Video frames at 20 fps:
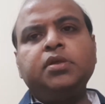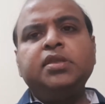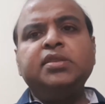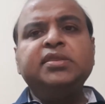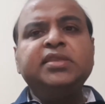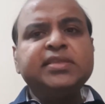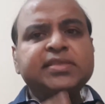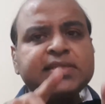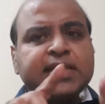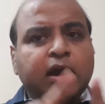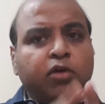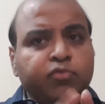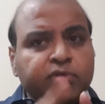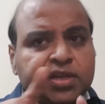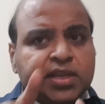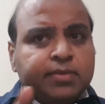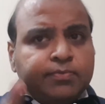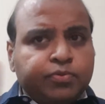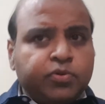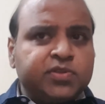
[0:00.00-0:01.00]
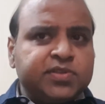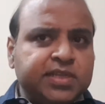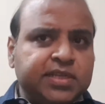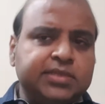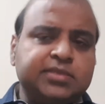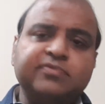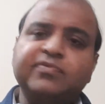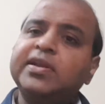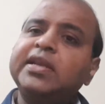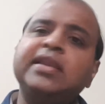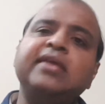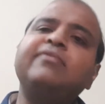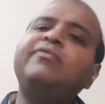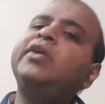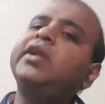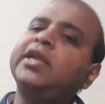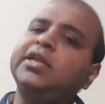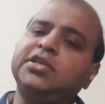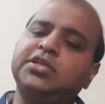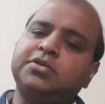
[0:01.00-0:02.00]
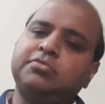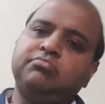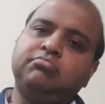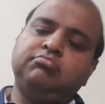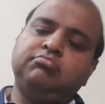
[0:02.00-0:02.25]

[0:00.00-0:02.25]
this counting process will never end.